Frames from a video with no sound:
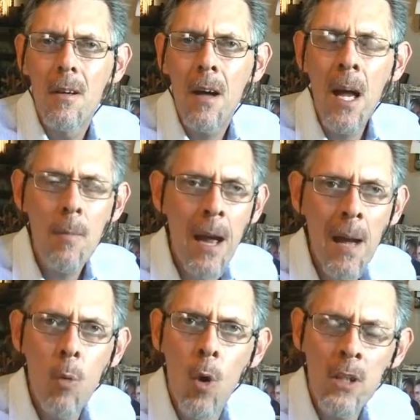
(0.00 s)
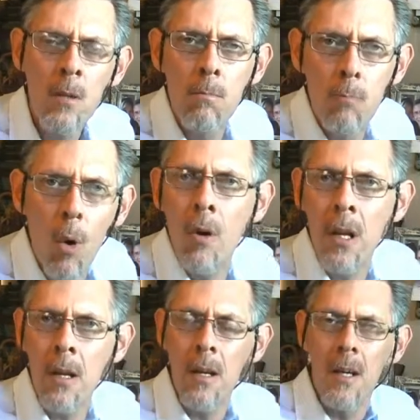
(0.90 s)
Abraham wasn't
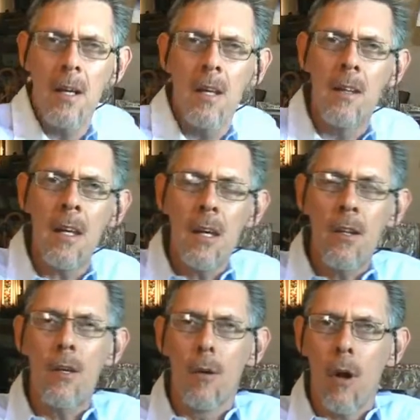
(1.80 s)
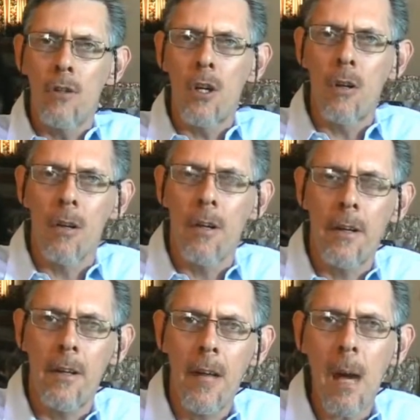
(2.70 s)
born in the theological
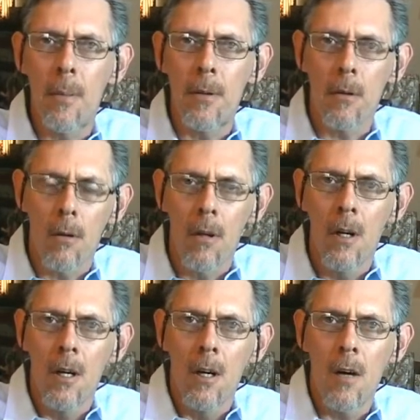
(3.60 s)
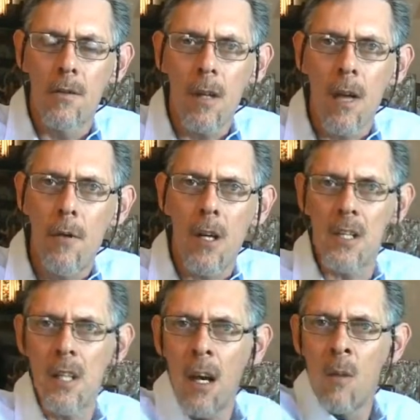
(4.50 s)
capital of South Africa,
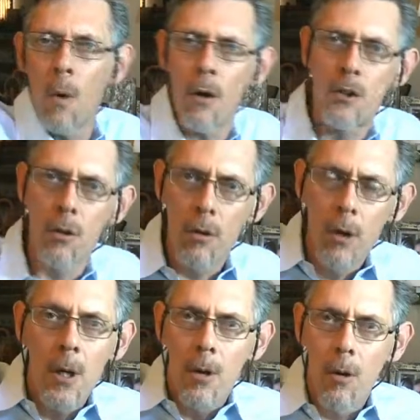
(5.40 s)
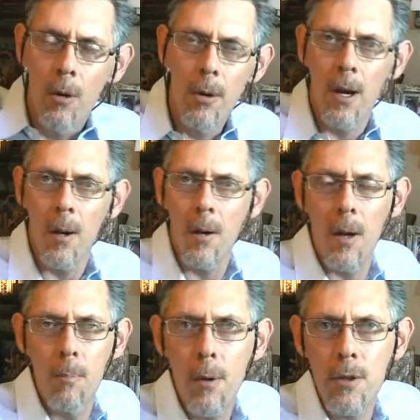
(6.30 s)
Stellenbosch or, or uh,
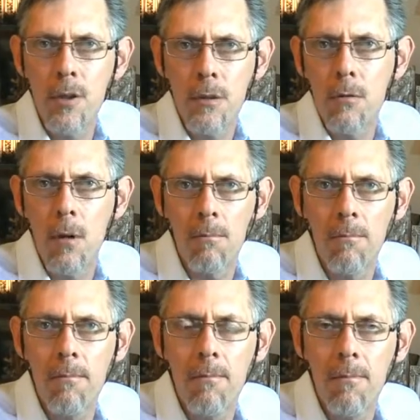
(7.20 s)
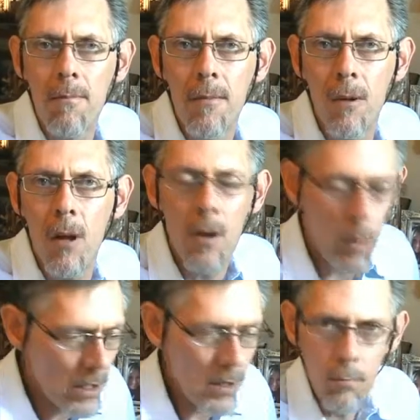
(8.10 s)
uh Potchefstroom. You know, he
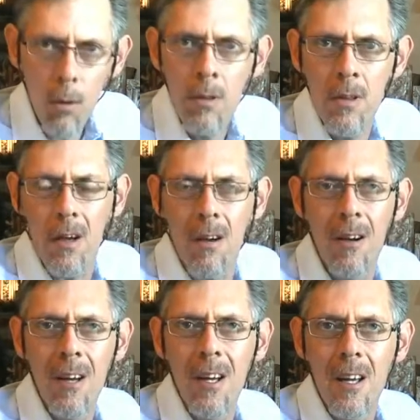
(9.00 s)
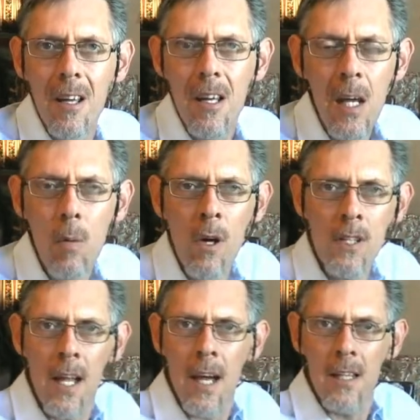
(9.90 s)
wasn't born there. He
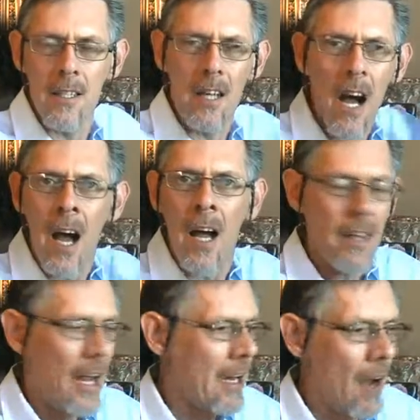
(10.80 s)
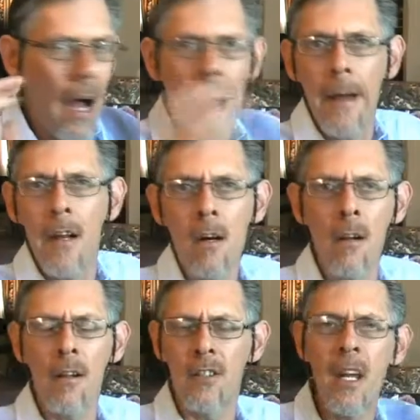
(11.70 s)
was like this guy that had
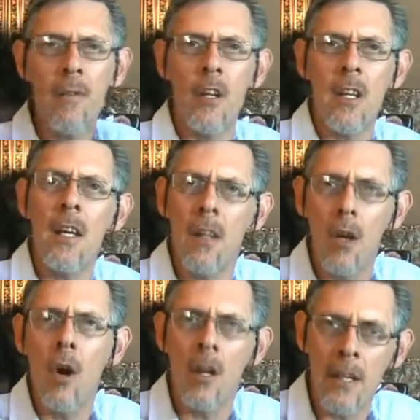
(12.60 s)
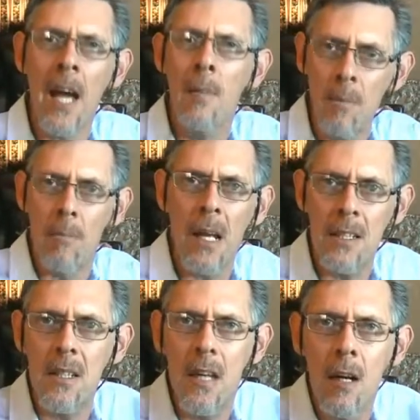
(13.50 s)
idols and everything, and then God came and
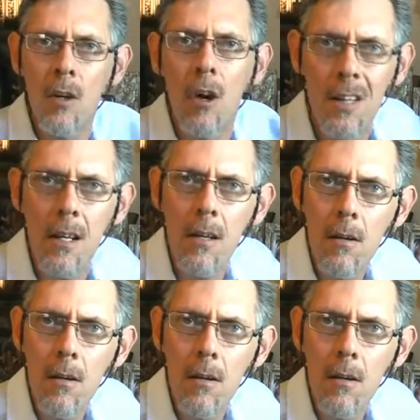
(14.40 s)
blessed the ungodly.